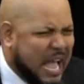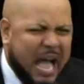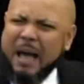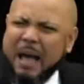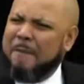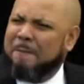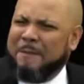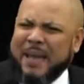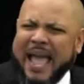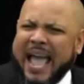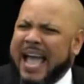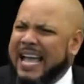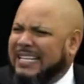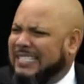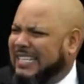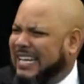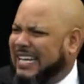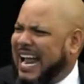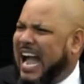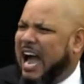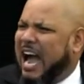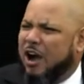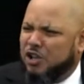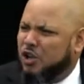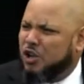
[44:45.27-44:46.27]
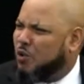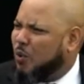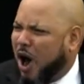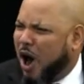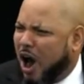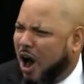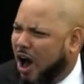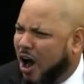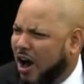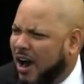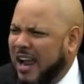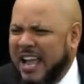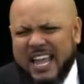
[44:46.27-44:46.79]
imagine how you
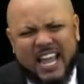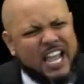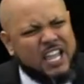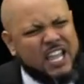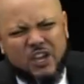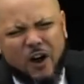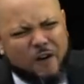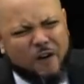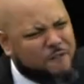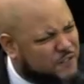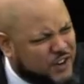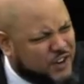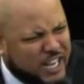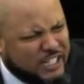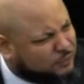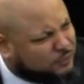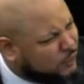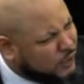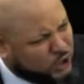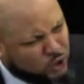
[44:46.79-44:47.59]
are in your flesh for